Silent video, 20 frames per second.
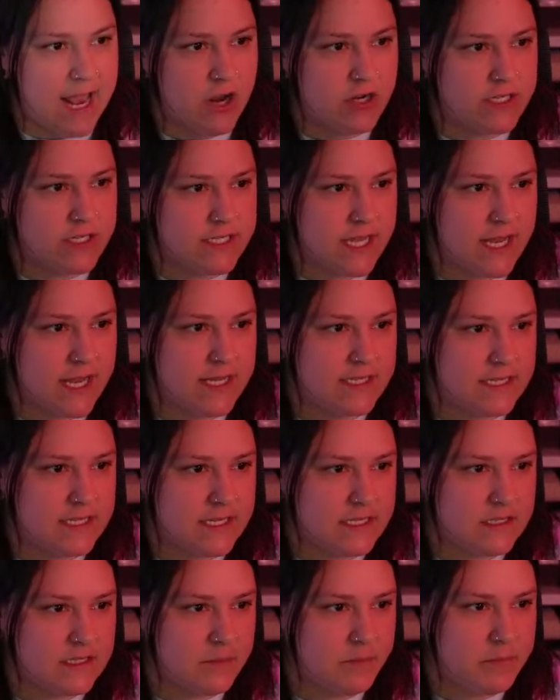
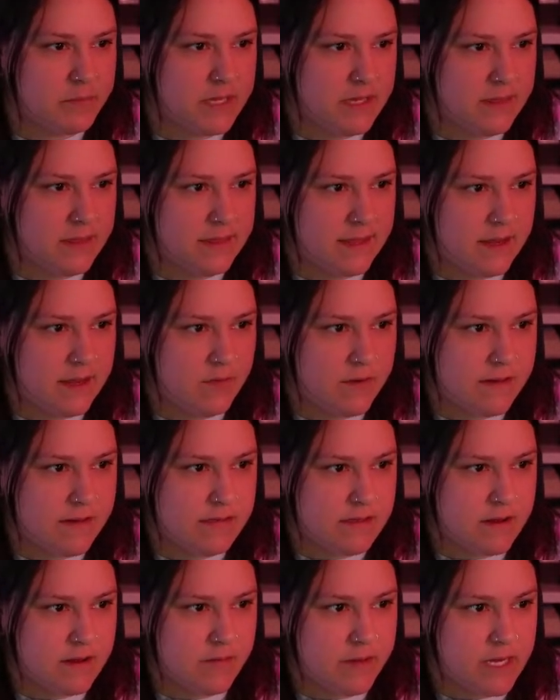sizes, big thing right
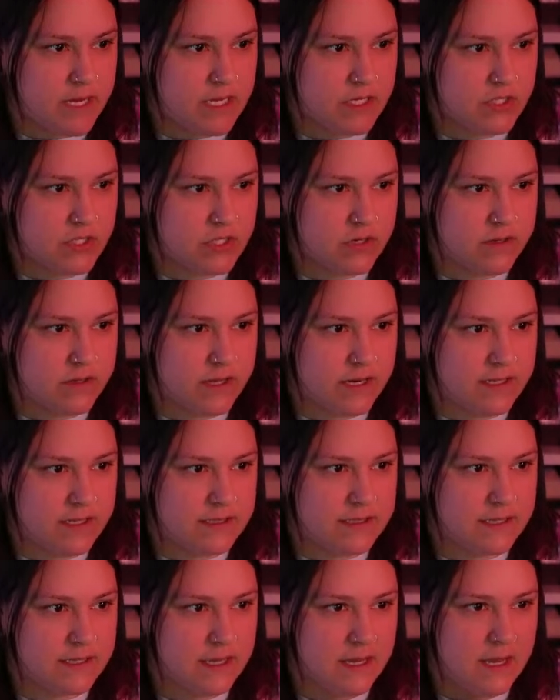there, making sure that
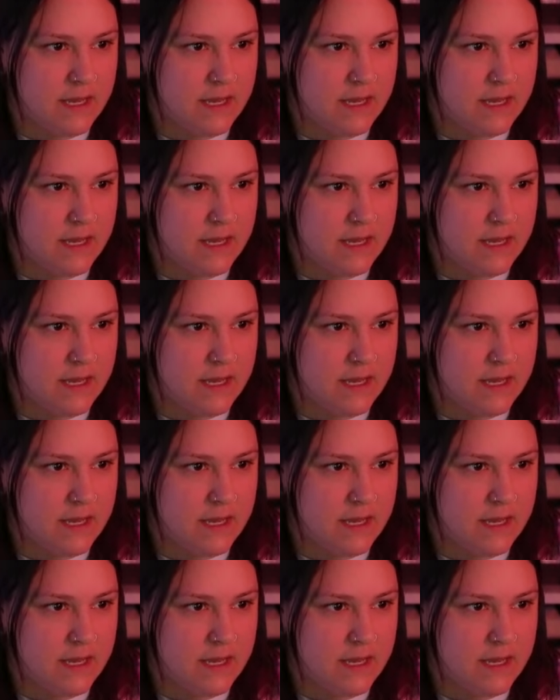it's